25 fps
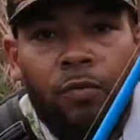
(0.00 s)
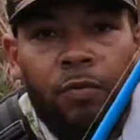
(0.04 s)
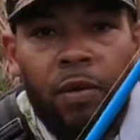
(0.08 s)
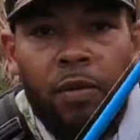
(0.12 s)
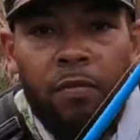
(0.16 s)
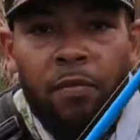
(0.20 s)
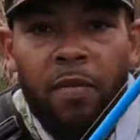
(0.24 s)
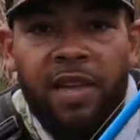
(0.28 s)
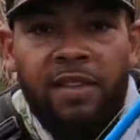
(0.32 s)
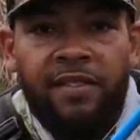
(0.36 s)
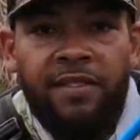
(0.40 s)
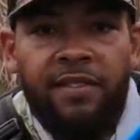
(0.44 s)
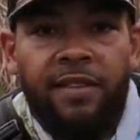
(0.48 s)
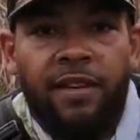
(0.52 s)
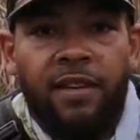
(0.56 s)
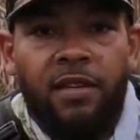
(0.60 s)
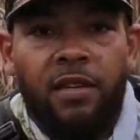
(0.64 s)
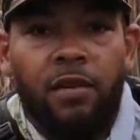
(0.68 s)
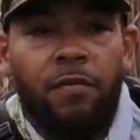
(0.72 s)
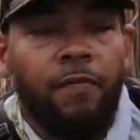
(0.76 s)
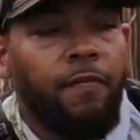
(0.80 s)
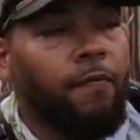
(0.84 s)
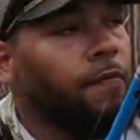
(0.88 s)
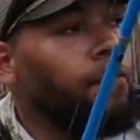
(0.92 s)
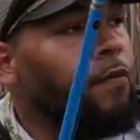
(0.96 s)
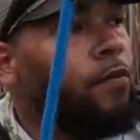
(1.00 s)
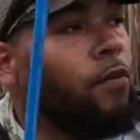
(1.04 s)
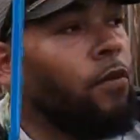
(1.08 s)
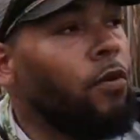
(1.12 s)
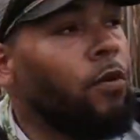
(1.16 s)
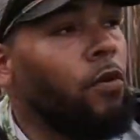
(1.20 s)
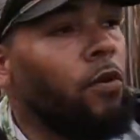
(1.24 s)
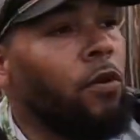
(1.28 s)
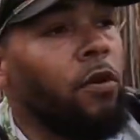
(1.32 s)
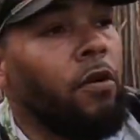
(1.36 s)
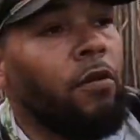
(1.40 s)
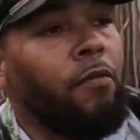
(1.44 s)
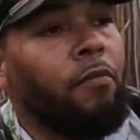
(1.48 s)
be my setup
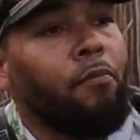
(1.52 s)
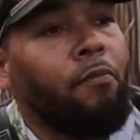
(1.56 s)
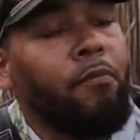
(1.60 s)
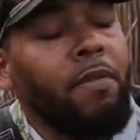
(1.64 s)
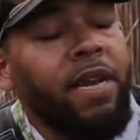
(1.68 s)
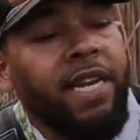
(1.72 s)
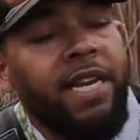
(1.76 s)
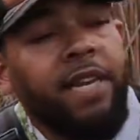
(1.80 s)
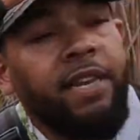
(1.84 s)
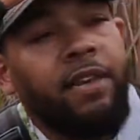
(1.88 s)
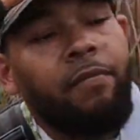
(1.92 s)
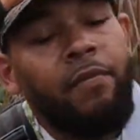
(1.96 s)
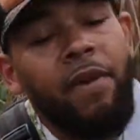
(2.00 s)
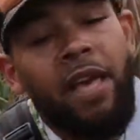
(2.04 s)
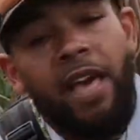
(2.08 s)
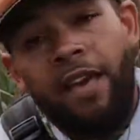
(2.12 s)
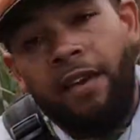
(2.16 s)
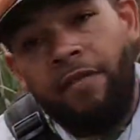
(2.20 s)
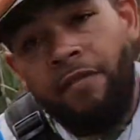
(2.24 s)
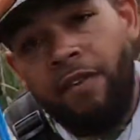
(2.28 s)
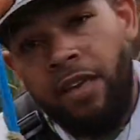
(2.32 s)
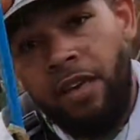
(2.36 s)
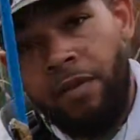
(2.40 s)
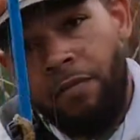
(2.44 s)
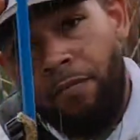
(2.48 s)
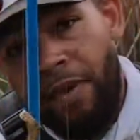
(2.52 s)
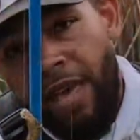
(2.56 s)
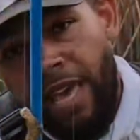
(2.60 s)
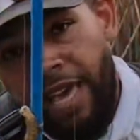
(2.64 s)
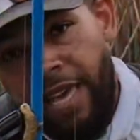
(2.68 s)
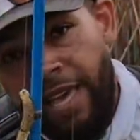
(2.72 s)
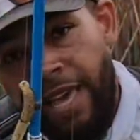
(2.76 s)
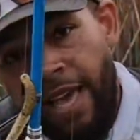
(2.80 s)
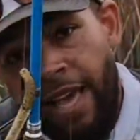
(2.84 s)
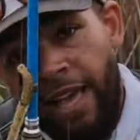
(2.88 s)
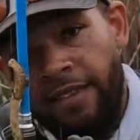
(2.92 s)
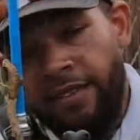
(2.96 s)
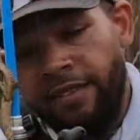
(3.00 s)
for medium heavy bait
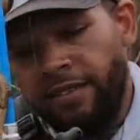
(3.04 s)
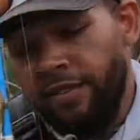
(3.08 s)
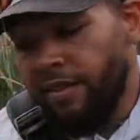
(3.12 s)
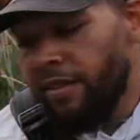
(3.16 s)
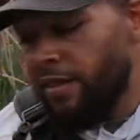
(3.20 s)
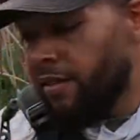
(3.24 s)
casting.